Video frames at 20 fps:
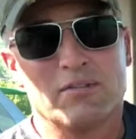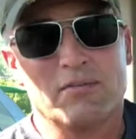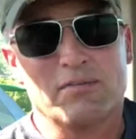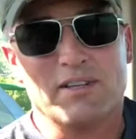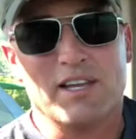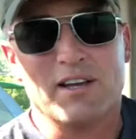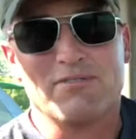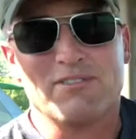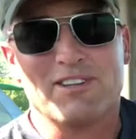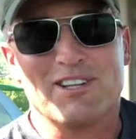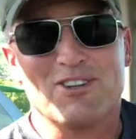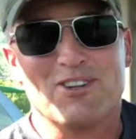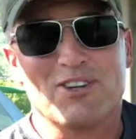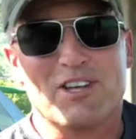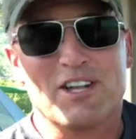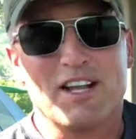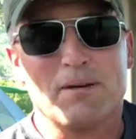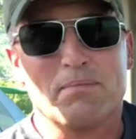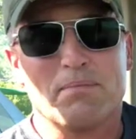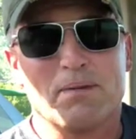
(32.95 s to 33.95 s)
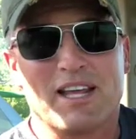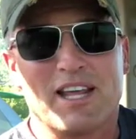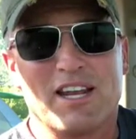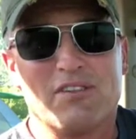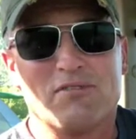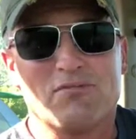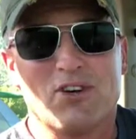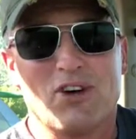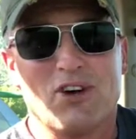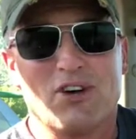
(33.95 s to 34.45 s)
definitely look it up and get
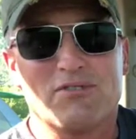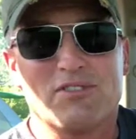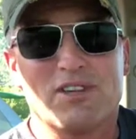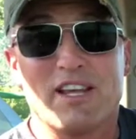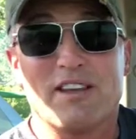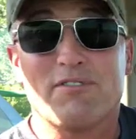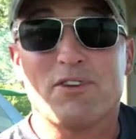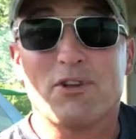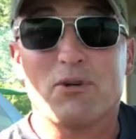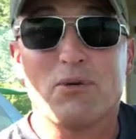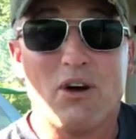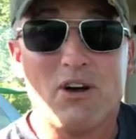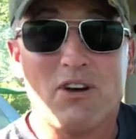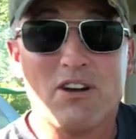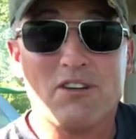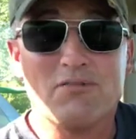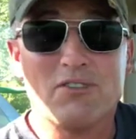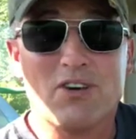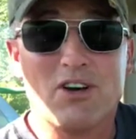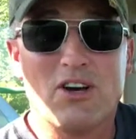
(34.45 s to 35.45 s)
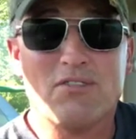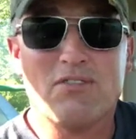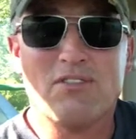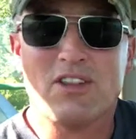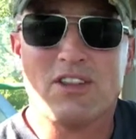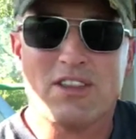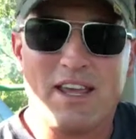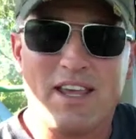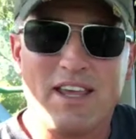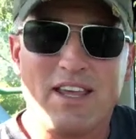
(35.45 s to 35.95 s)
involved. If you are involved,
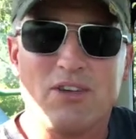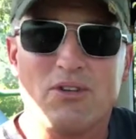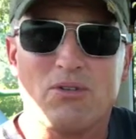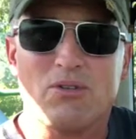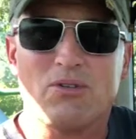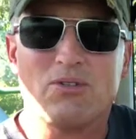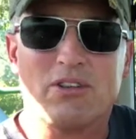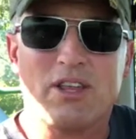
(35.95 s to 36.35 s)
thank you.